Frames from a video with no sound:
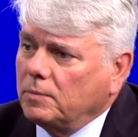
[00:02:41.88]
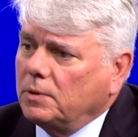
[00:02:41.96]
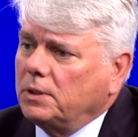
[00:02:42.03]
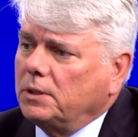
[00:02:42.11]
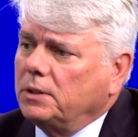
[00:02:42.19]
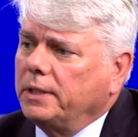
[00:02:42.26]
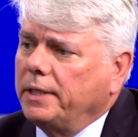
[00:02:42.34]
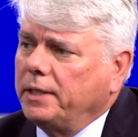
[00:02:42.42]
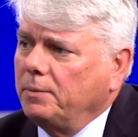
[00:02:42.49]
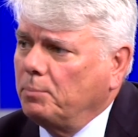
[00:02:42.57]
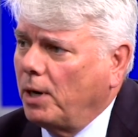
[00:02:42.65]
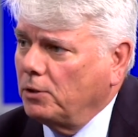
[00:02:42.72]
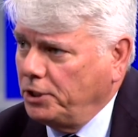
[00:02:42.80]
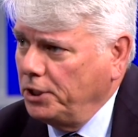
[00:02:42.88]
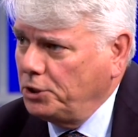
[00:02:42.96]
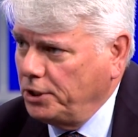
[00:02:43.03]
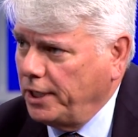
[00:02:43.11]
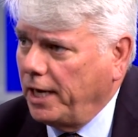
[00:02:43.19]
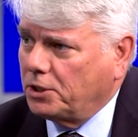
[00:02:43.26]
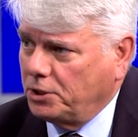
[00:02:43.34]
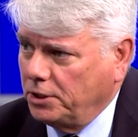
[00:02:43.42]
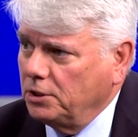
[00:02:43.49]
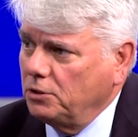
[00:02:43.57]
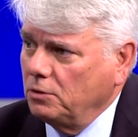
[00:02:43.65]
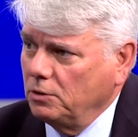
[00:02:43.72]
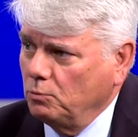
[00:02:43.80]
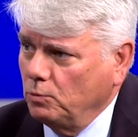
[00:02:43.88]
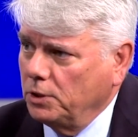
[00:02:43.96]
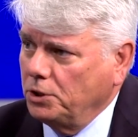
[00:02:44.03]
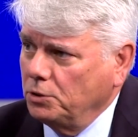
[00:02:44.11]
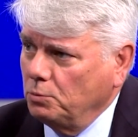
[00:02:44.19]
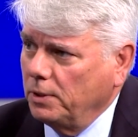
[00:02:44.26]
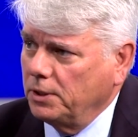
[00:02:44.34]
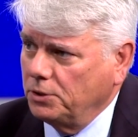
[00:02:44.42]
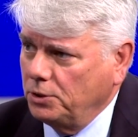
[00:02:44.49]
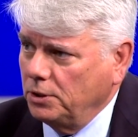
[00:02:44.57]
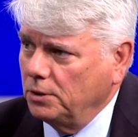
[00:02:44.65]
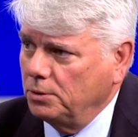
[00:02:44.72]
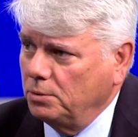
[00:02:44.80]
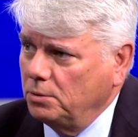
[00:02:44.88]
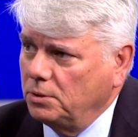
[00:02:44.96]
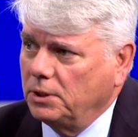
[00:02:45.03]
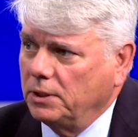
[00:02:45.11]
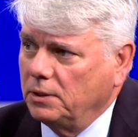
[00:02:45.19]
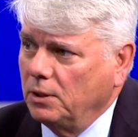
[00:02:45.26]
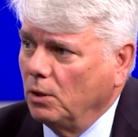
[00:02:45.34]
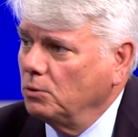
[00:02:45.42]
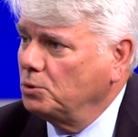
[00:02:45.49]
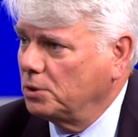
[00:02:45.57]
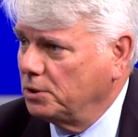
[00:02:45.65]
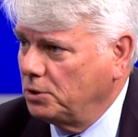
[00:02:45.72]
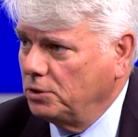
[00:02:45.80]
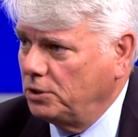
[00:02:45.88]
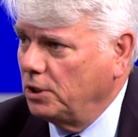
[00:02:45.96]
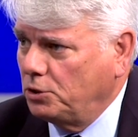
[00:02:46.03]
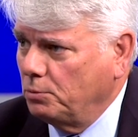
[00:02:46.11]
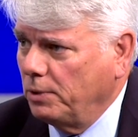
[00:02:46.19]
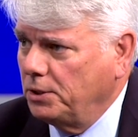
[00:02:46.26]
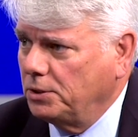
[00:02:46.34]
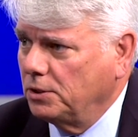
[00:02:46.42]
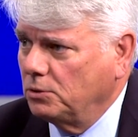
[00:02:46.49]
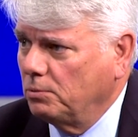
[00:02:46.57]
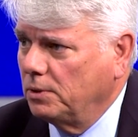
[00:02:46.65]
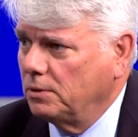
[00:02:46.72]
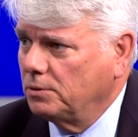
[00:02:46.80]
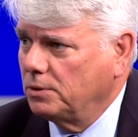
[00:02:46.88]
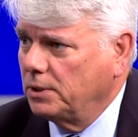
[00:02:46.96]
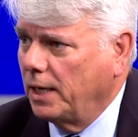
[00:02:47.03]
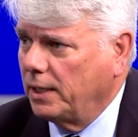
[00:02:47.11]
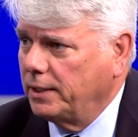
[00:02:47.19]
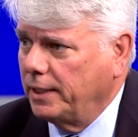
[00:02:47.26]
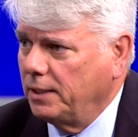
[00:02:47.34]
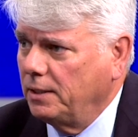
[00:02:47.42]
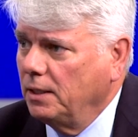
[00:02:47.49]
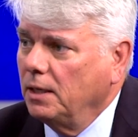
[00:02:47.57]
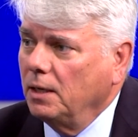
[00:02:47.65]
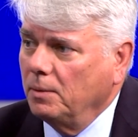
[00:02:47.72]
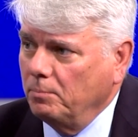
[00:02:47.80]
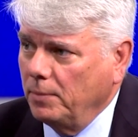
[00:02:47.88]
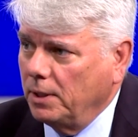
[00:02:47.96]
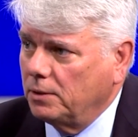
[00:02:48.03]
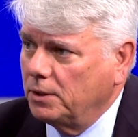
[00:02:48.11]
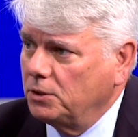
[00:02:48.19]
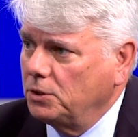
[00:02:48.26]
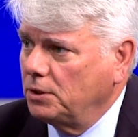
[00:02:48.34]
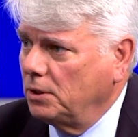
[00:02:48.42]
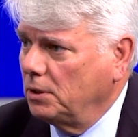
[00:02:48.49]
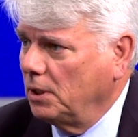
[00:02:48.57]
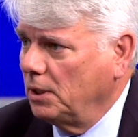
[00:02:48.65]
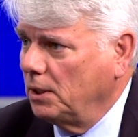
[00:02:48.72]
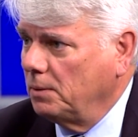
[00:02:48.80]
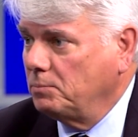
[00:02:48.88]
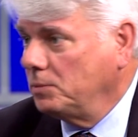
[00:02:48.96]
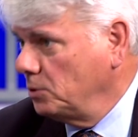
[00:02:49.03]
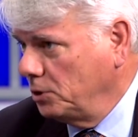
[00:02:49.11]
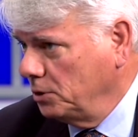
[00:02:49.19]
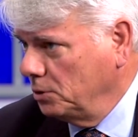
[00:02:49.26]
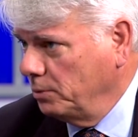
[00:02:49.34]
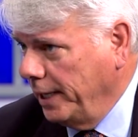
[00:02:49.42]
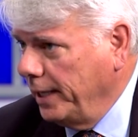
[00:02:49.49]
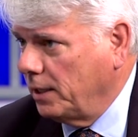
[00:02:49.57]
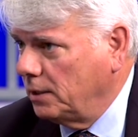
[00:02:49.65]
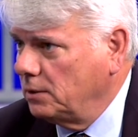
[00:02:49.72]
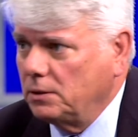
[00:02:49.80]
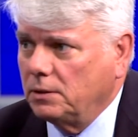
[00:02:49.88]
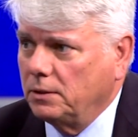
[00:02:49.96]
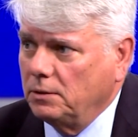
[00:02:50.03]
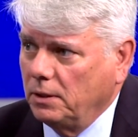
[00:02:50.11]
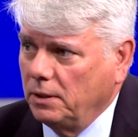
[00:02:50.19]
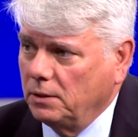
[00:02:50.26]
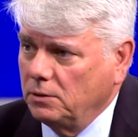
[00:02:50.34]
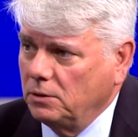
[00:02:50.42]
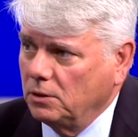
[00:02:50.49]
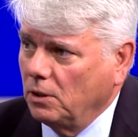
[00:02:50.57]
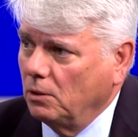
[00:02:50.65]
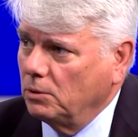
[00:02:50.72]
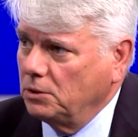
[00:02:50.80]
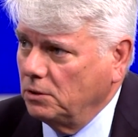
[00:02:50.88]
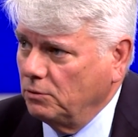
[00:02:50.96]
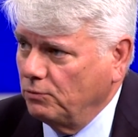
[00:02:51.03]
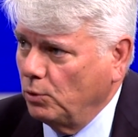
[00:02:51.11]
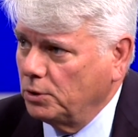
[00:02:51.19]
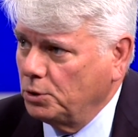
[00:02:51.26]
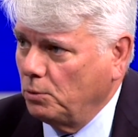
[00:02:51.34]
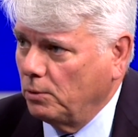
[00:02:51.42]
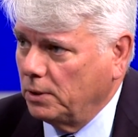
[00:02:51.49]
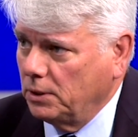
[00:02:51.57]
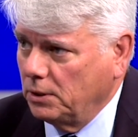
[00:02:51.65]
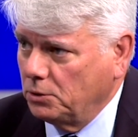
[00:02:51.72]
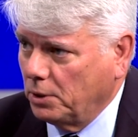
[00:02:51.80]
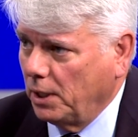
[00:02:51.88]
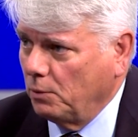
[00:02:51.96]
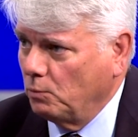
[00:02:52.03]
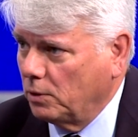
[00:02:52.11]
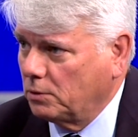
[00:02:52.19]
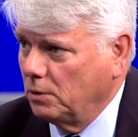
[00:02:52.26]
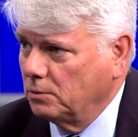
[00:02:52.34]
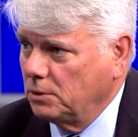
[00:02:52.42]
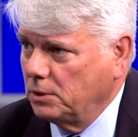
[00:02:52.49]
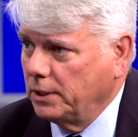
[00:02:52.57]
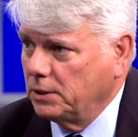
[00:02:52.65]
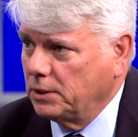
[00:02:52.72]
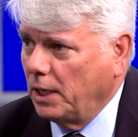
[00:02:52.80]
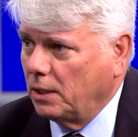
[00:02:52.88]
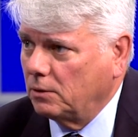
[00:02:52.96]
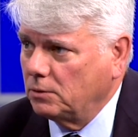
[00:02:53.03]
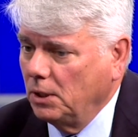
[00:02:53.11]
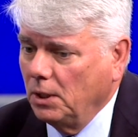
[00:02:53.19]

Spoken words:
In a partition action, which is what is used in those situations where there's not a marriage to end and to go into divorce court and try and work those things out.